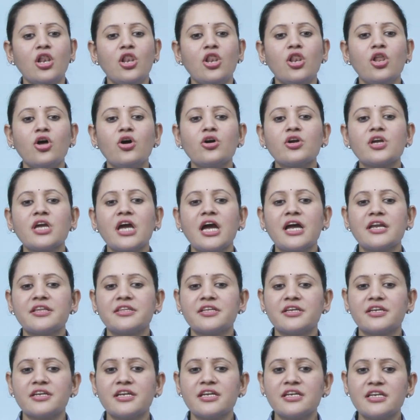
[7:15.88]
Look at
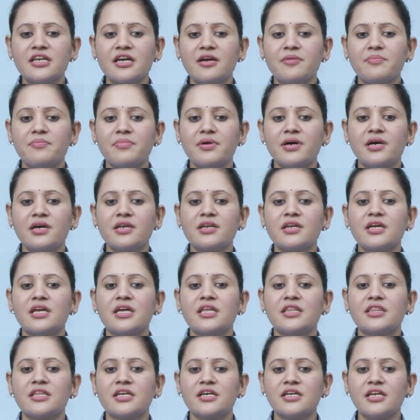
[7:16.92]
the ring number
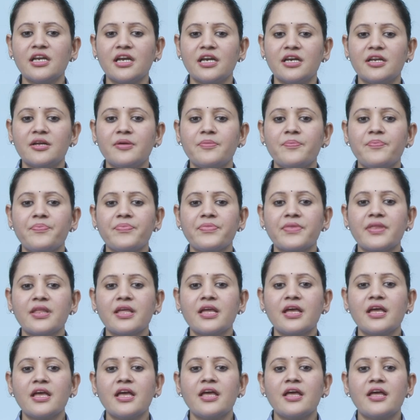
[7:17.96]
in the grid.
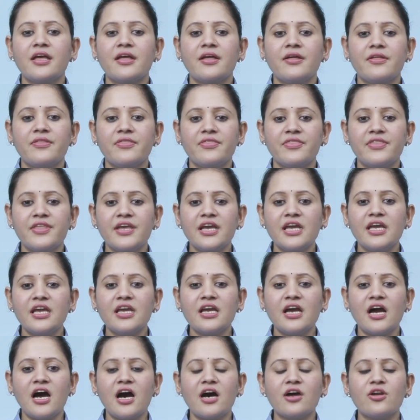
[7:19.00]

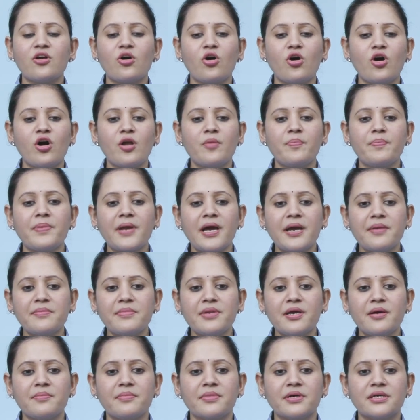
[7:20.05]
They are all
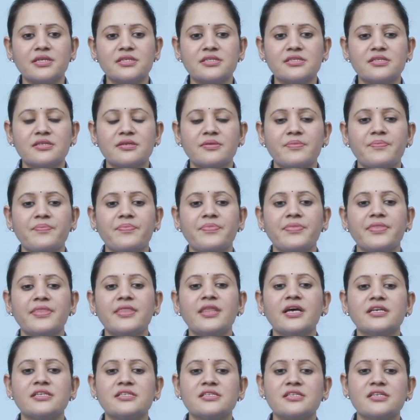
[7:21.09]
prime numbers.
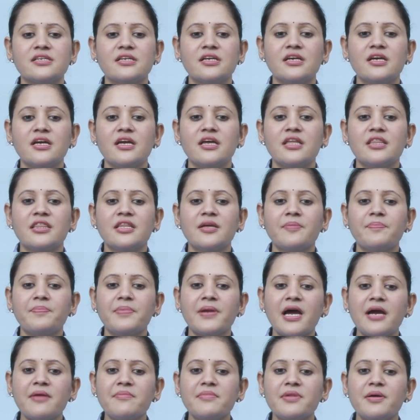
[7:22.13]
Thus, the
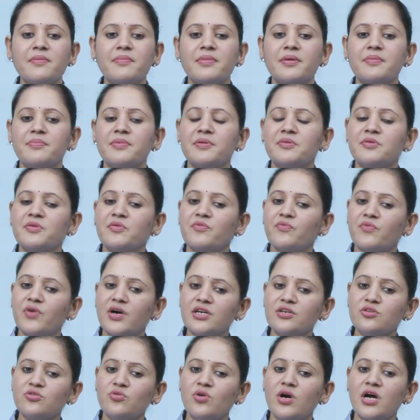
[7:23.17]
prime number between
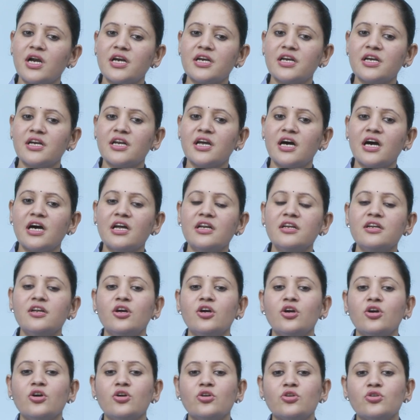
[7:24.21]
1 to 100 are
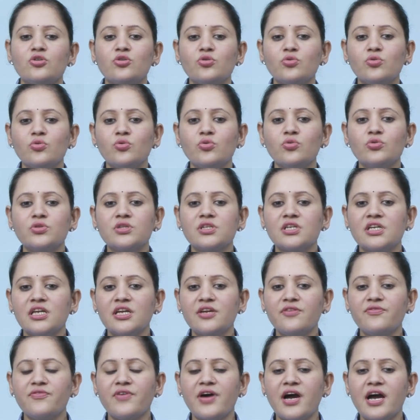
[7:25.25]
2,
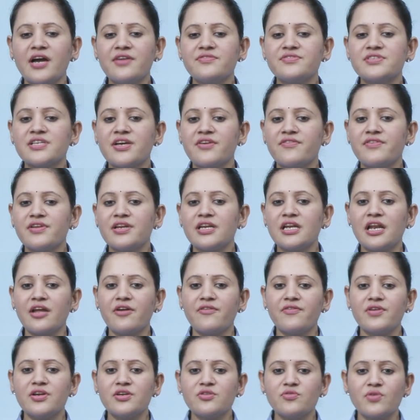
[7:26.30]
3, 5, 7,
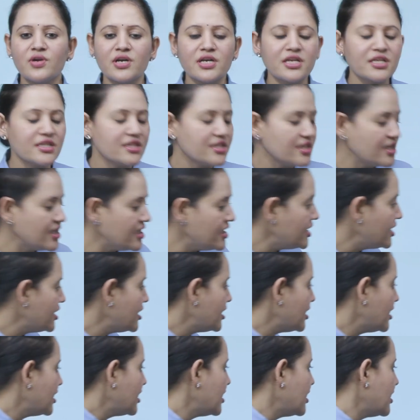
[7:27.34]
11, 23,
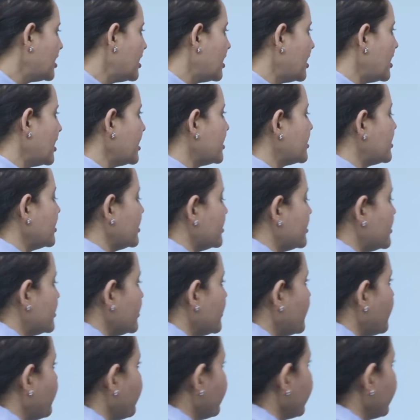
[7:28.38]
like this.